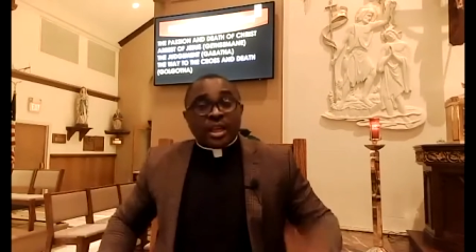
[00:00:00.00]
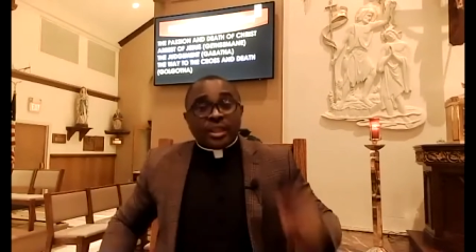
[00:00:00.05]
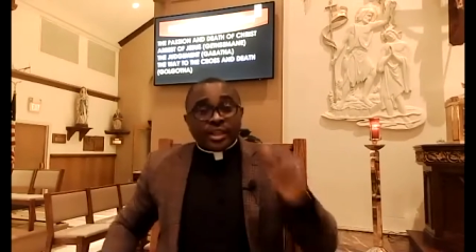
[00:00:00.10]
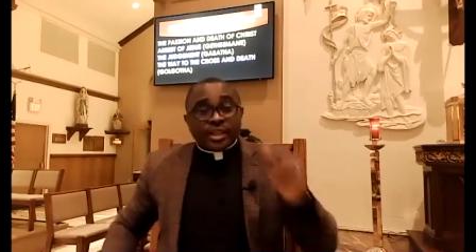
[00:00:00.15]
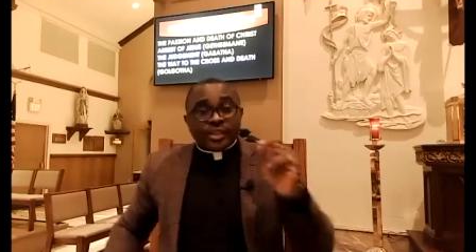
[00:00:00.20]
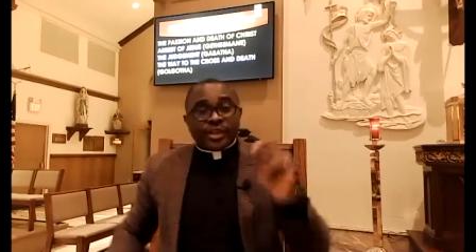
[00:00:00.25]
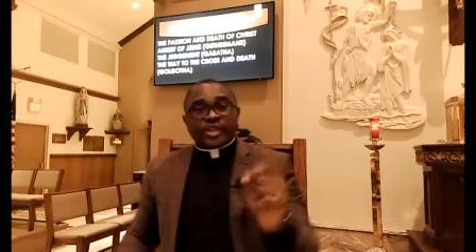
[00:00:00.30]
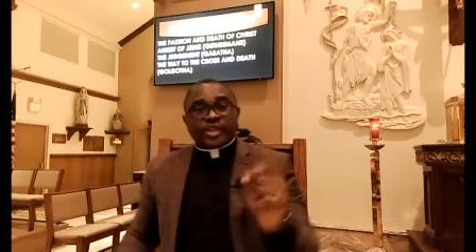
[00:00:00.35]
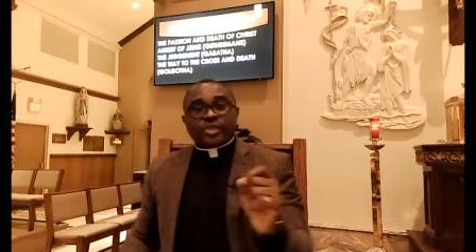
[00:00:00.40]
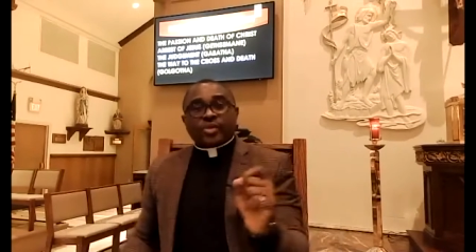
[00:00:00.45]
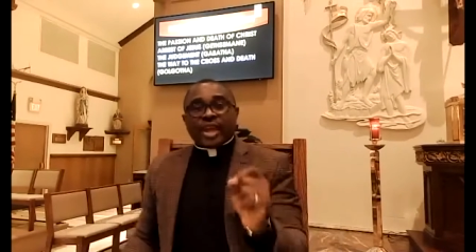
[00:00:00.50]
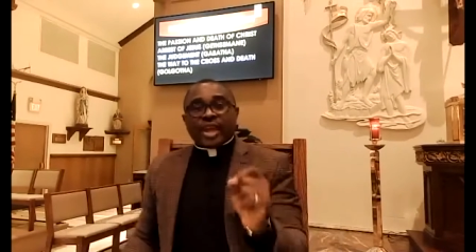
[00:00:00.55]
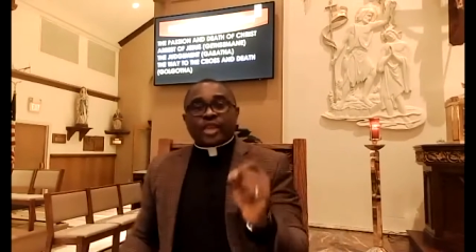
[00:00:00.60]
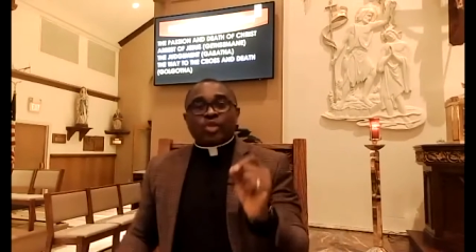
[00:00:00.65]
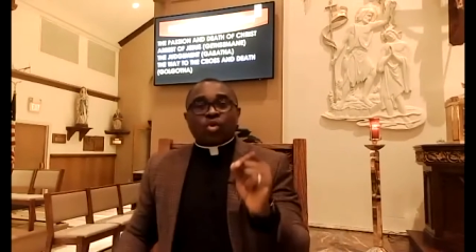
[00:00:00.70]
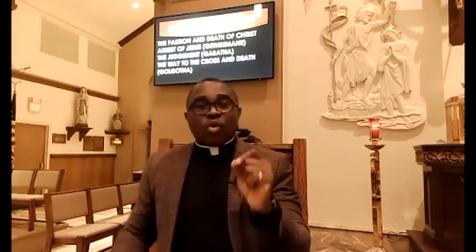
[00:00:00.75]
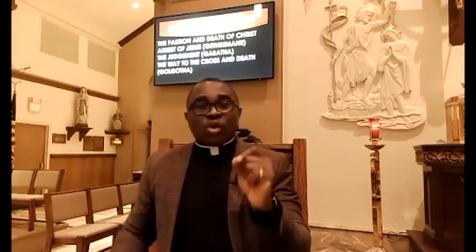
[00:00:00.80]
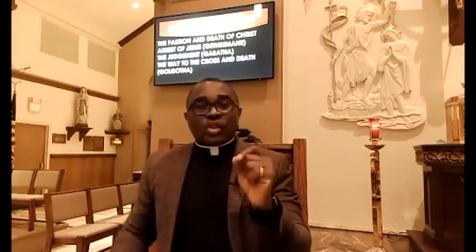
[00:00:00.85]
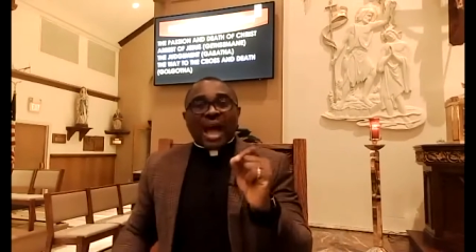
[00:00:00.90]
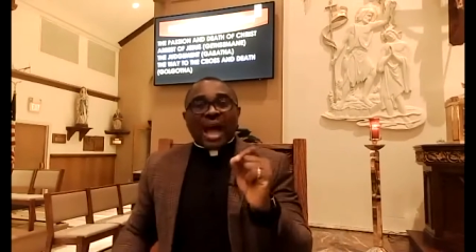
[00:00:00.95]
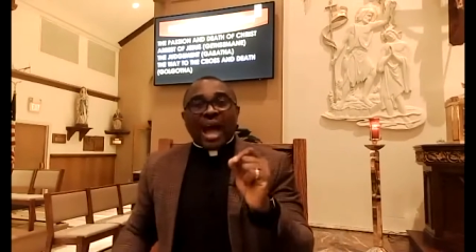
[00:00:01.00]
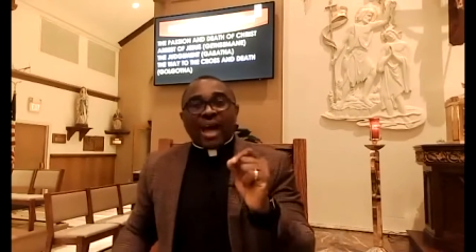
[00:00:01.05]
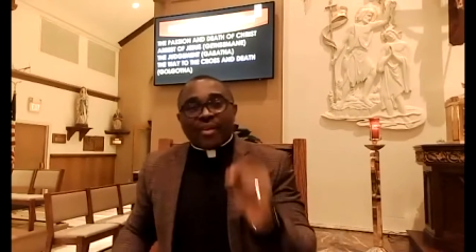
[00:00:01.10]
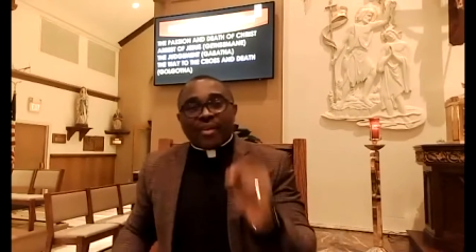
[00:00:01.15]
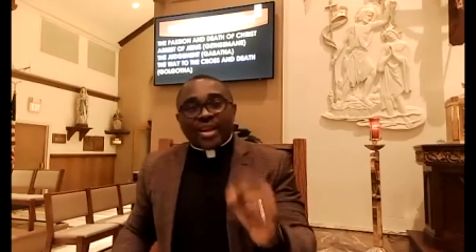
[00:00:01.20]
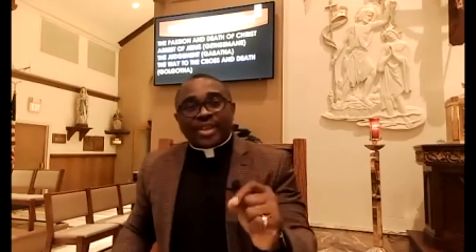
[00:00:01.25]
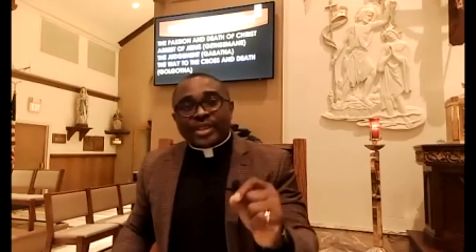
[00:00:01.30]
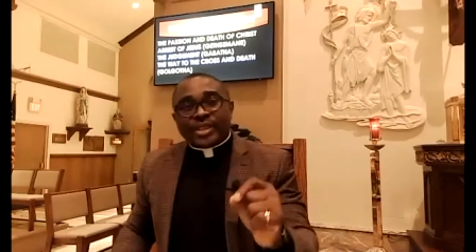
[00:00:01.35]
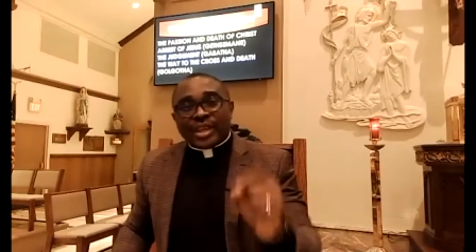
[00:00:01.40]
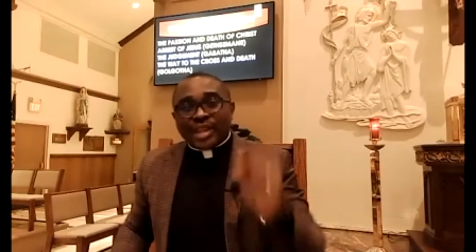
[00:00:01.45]
Jesus Christ was
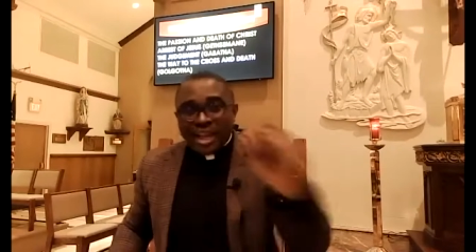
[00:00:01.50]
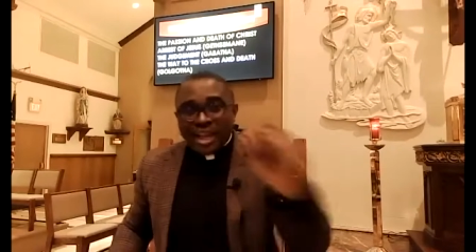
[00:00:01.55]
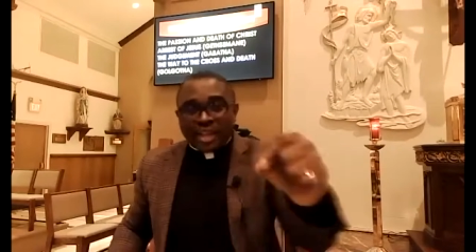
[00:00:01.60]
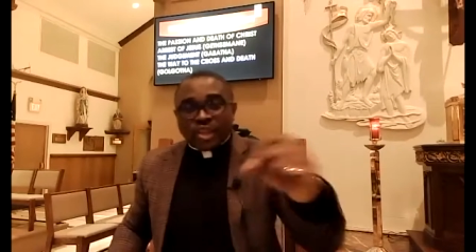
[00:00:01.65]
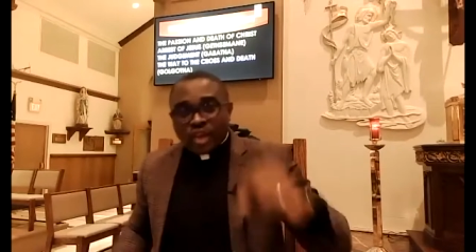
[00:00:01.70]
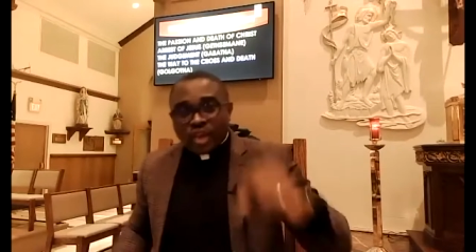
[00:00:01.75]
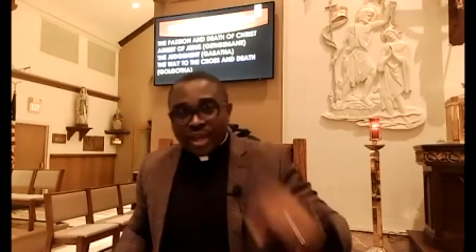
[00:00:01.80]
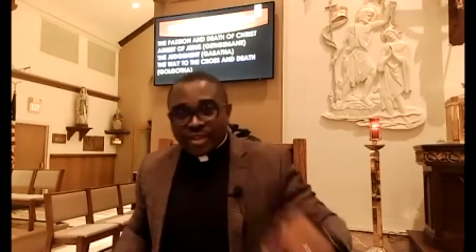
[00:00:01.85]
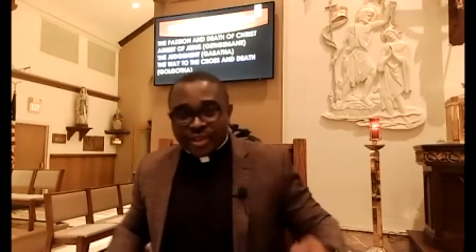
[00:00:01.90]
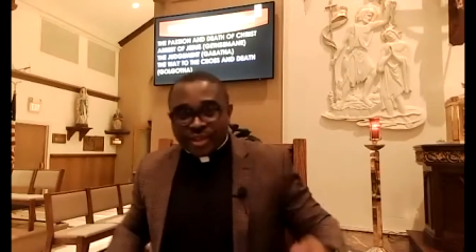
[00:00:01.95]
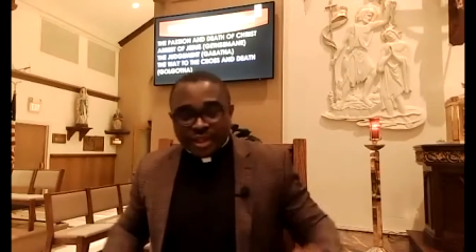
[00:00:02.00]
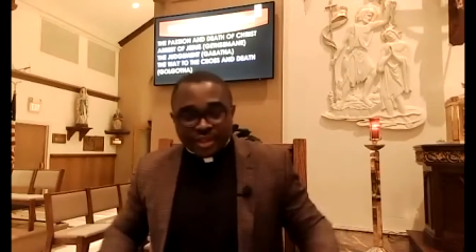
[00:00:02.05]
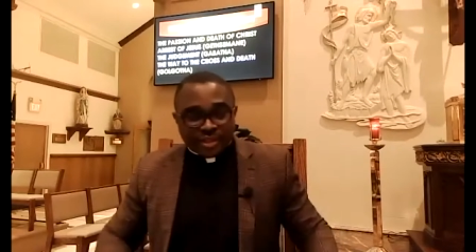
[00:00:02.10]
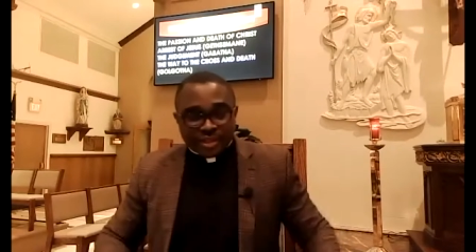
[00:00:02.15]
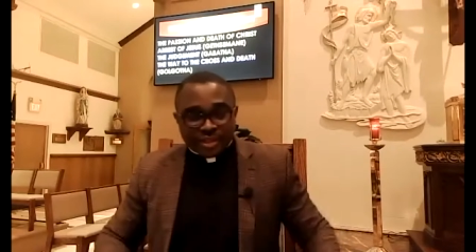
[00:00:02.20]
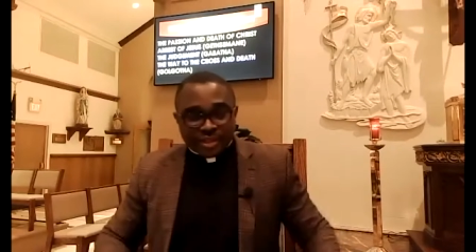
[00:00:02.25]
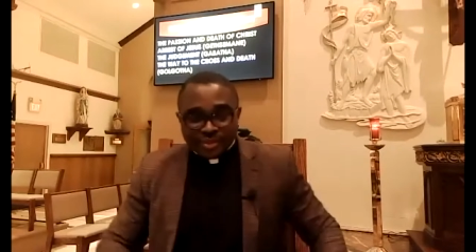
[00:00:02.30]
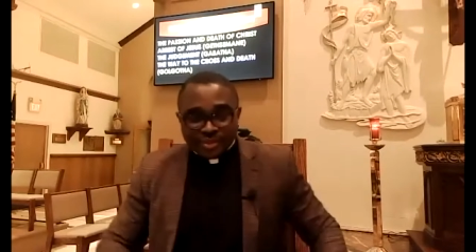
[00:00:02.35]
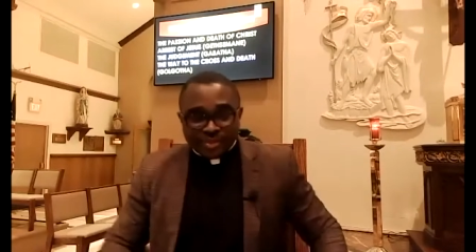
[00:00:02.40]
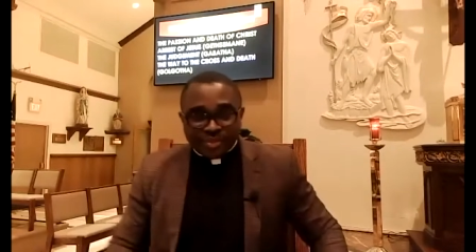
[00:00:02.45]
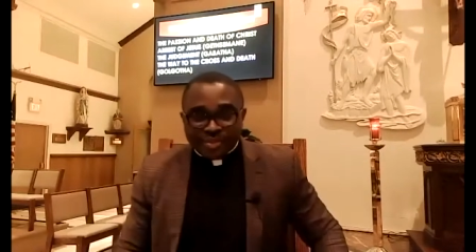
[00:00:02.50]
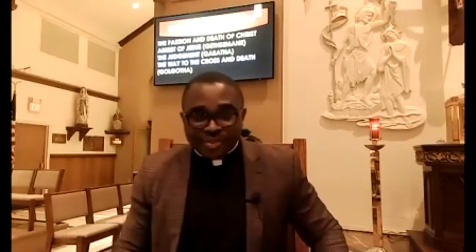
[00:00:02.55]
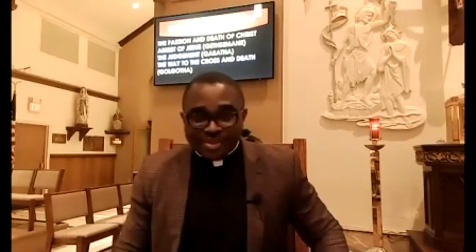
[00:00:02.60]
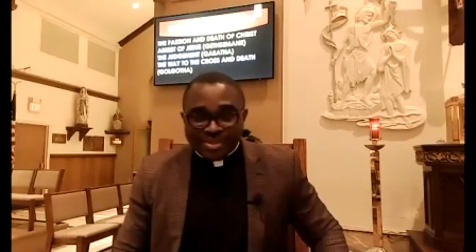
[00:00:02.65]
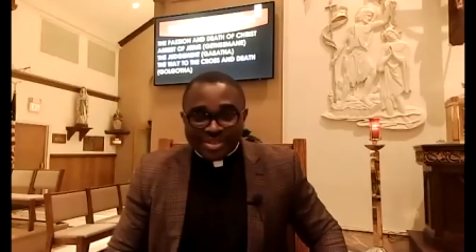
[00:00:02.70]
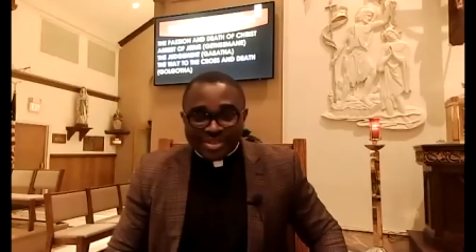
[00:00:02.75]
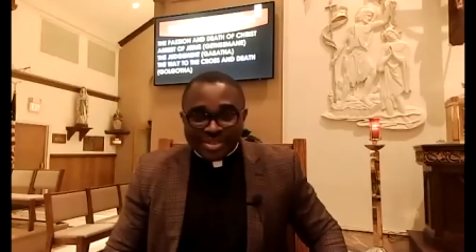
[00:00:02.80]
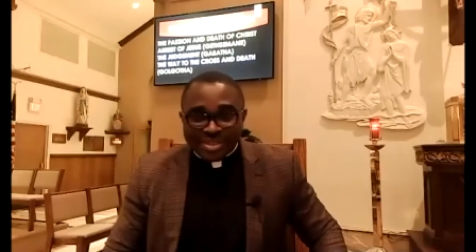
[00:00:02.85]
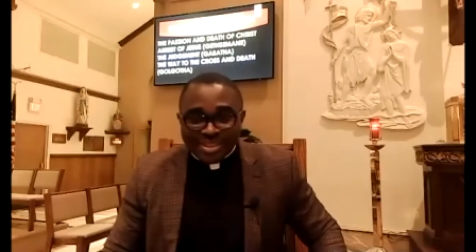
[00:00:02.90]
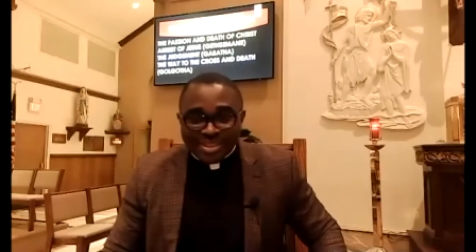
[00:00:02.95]
arrested in transit
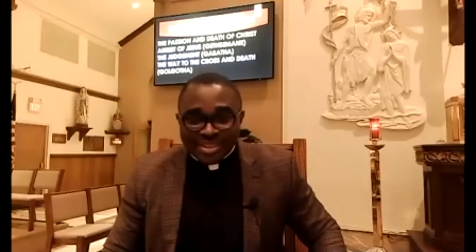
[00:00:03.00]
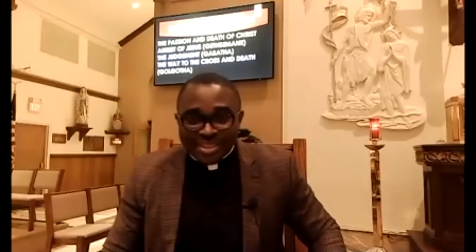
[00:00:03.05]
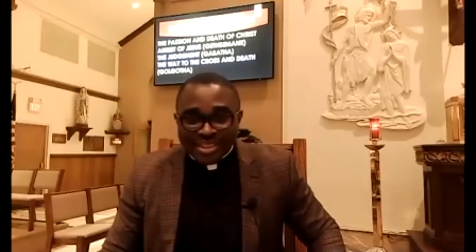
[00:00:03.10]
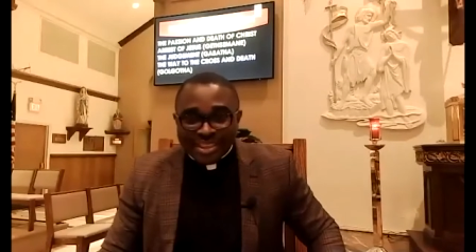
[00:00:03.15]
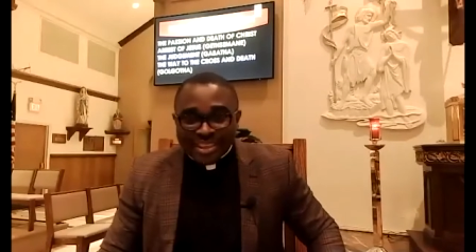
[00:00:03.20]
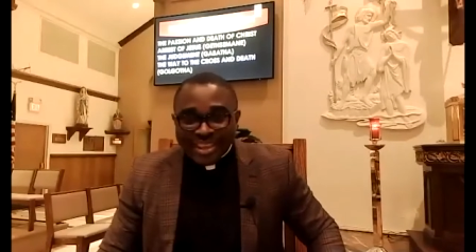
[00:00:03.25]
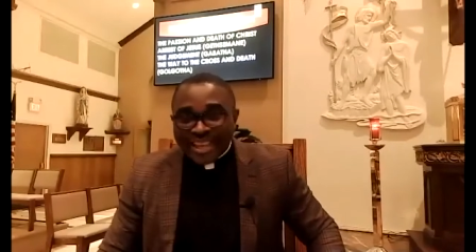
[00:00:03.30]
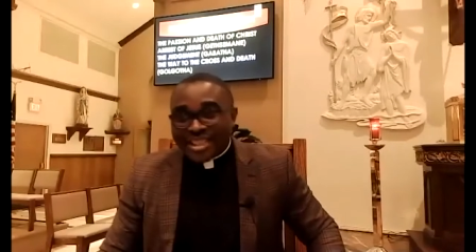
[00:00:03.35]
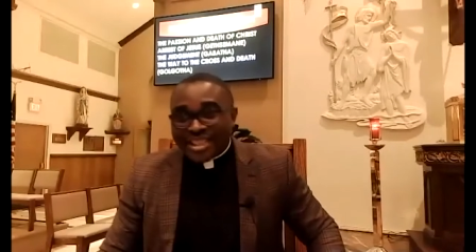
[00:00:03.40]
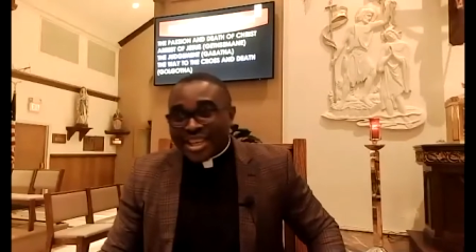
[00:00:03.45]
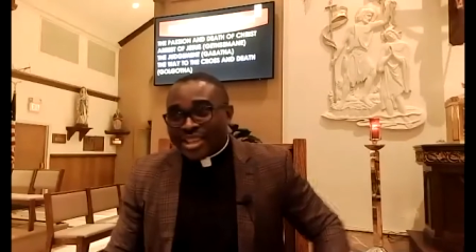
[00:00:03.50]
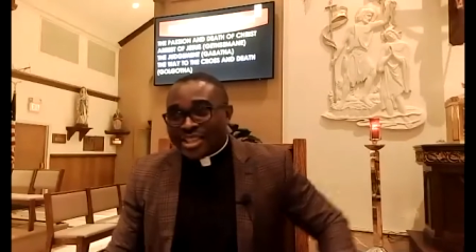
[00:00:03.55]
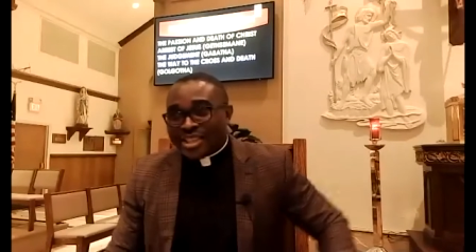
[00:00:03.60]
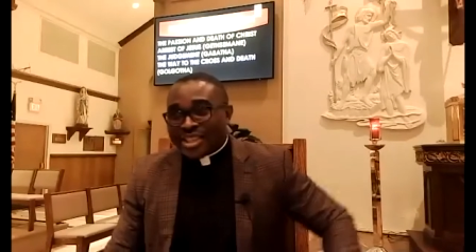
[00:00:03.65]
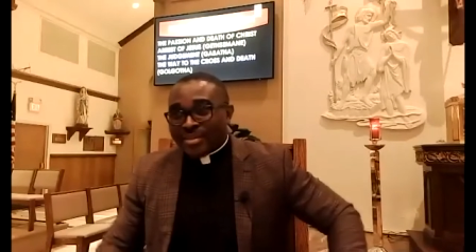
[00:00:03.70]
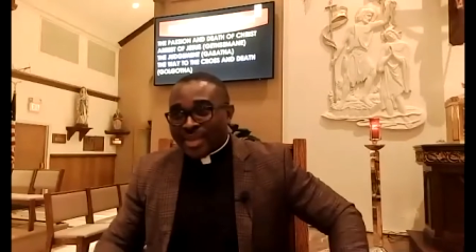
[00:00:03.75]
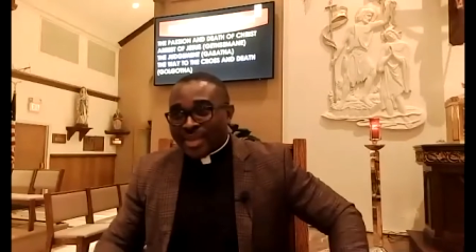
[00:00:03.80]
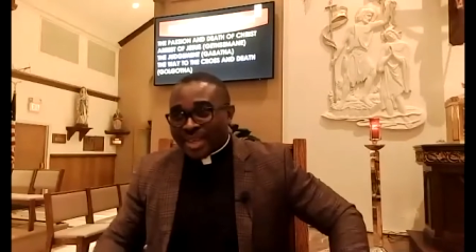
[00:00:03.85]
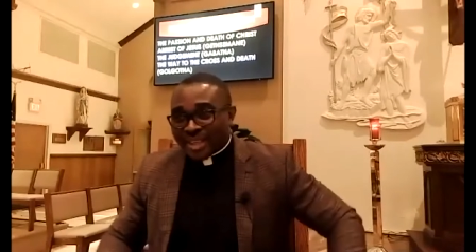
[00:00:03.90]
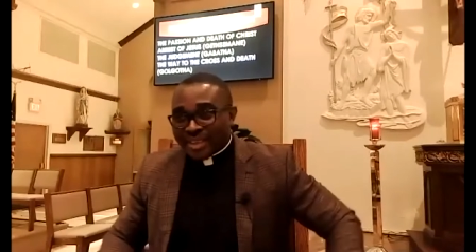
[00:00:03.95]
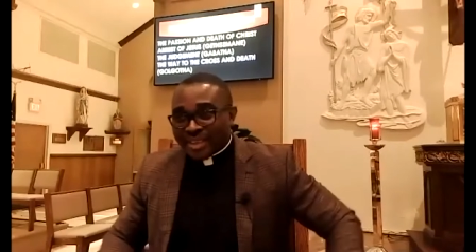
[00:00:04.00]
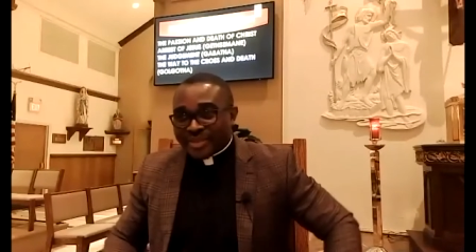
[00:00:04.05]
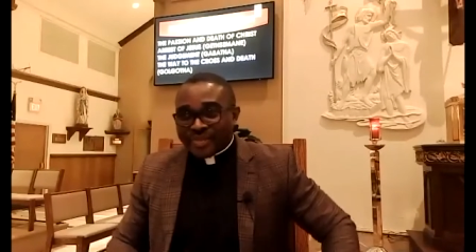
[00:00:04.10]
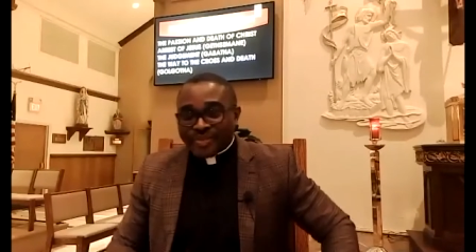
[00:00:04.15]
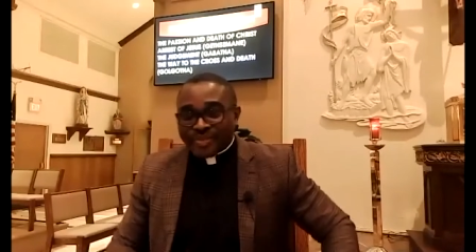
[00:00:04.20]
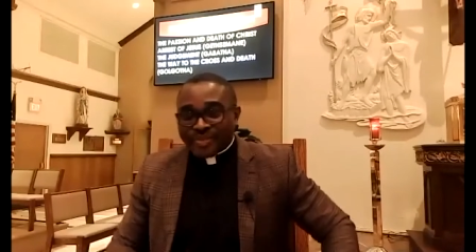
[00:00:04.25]
at Gethsemane.